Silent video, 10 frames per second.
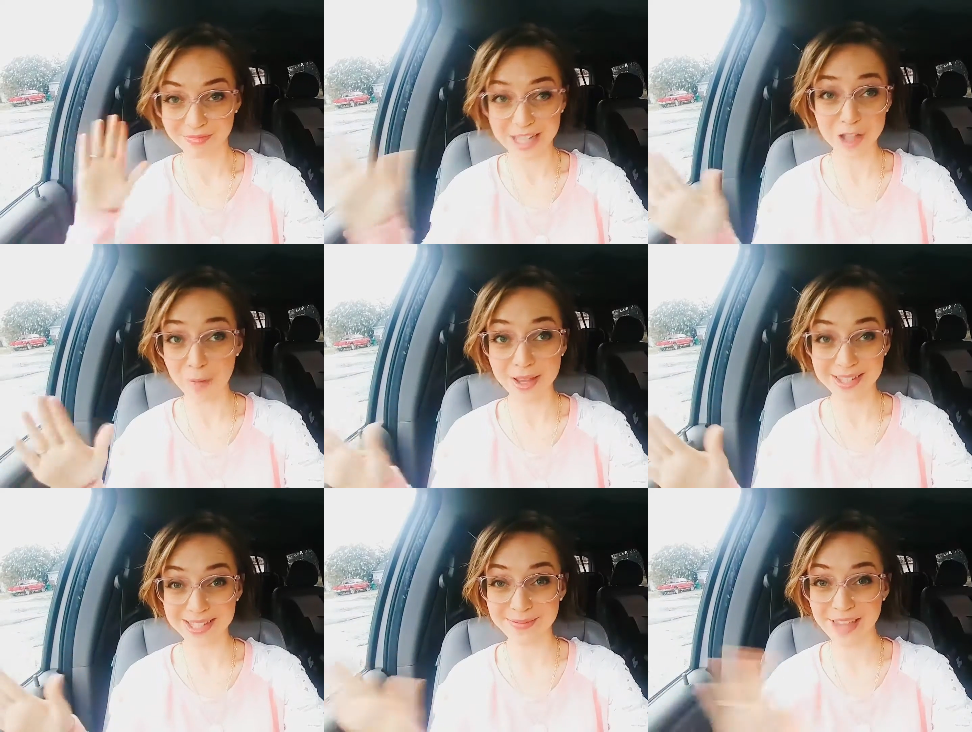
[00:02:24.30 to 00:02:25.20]
That's all it
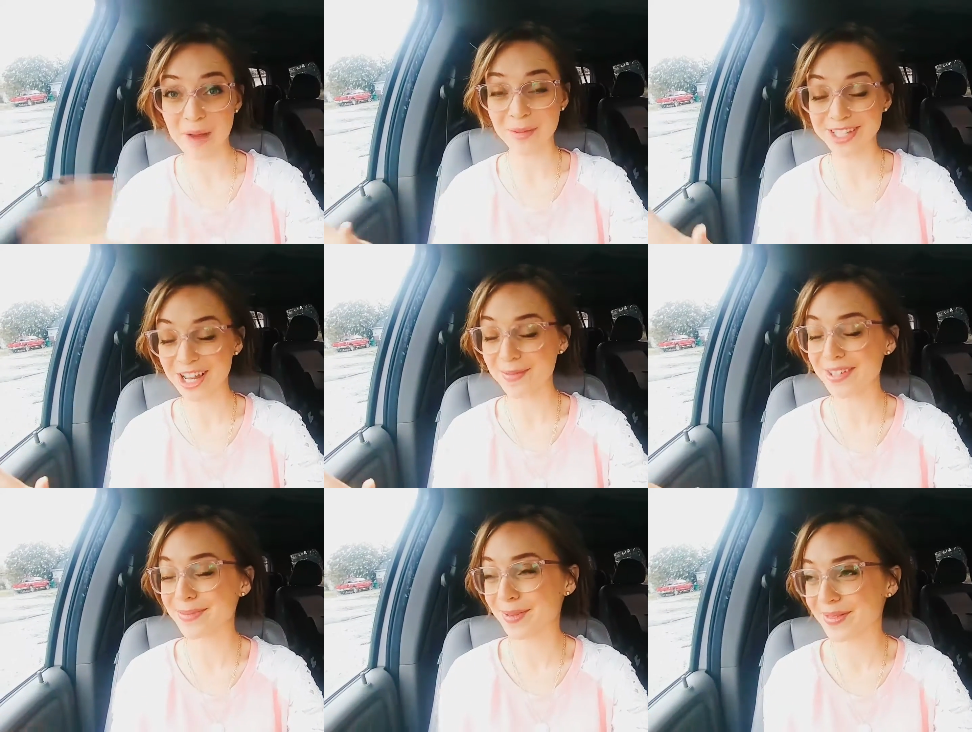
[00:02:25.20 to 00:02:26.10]
means, okay? We're just talking
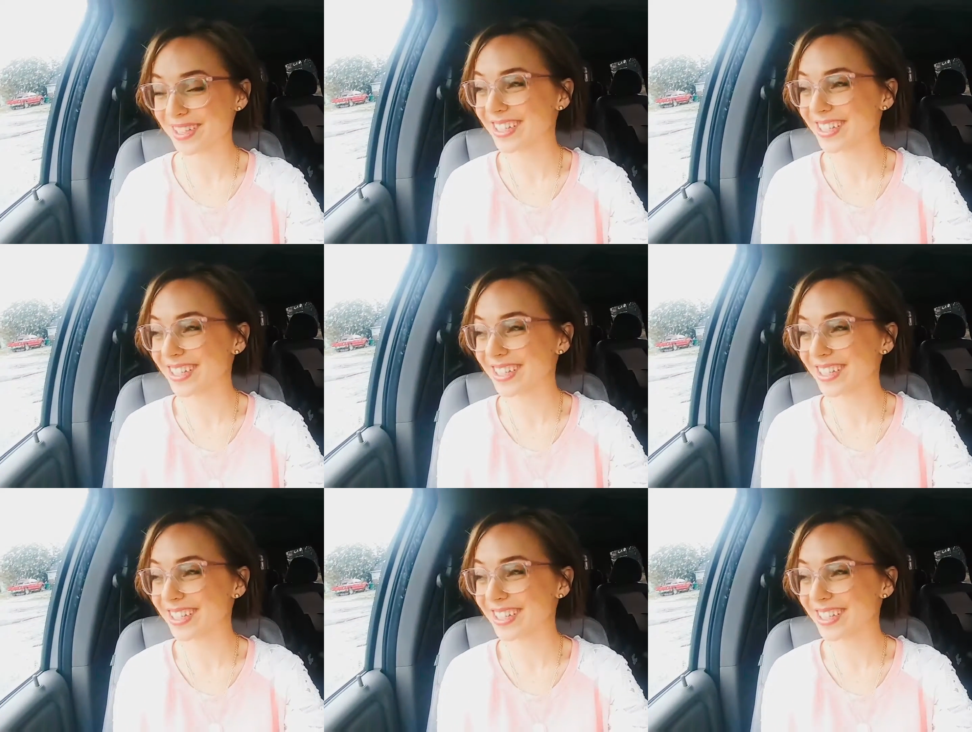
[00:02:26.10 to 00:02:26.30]
about simple.